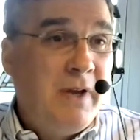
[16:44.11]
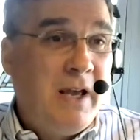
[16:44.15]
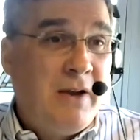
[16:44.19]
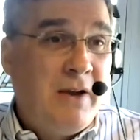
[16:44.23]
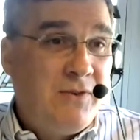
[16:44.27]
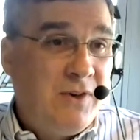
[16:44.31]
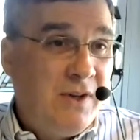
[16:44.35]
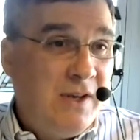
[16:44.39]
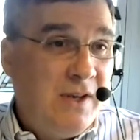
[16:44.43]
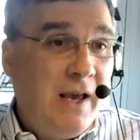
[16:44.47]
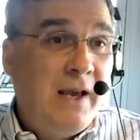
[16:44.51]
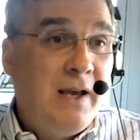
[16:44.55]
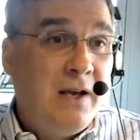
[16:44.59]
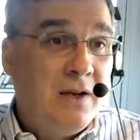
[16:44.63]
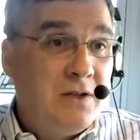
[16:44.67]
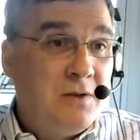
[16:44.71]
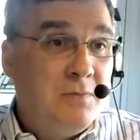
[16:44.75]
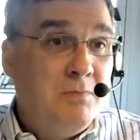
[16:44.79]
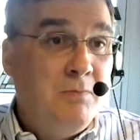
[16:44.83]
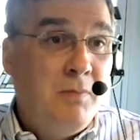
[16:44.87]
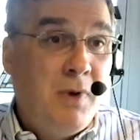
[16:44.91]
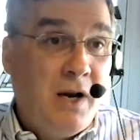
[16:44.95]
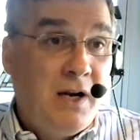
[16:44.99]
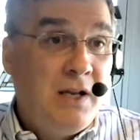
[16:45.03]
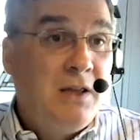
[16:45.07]
FDA has
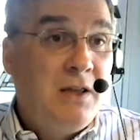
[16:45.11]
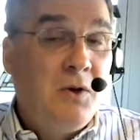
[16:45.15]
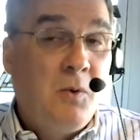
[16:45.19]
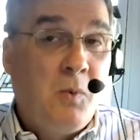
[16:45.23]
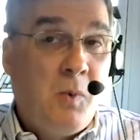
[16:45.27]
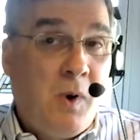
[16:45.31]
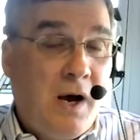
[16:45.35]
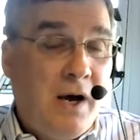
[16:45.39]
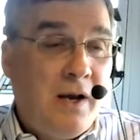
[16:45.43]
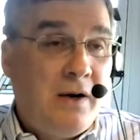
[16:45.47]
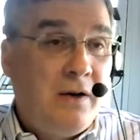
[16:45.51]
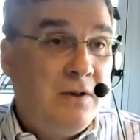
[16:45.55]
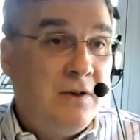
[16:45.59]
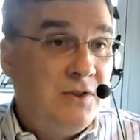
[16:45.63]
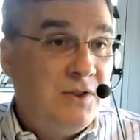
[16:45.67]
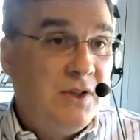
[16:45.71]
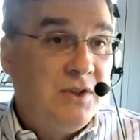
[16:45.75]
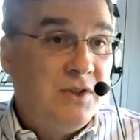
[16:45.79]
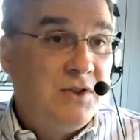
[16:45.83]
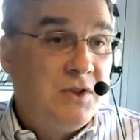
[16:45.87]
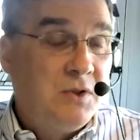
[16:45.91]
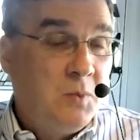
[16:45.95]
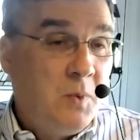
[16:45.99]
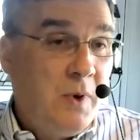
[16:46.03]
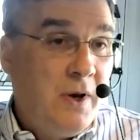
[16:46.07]
muddied the waters
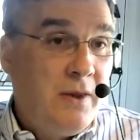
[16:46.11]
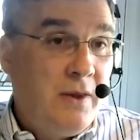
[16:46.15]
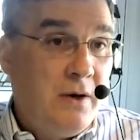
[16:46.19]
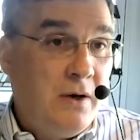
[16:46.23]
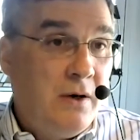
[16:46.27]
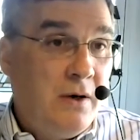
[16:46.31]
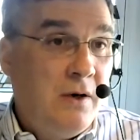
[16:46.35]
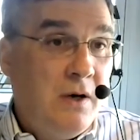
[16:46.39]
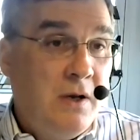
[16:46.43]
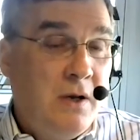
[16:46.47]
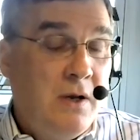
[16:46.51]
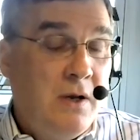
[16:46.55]
as to whether